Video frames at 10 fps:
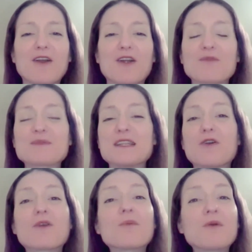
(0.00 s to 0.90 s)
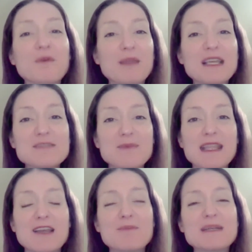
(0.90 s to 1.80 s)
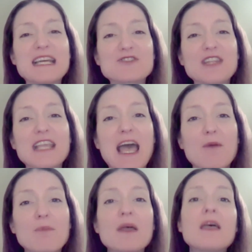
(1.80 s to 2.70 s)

herbs, and hormone replacement that could potentially help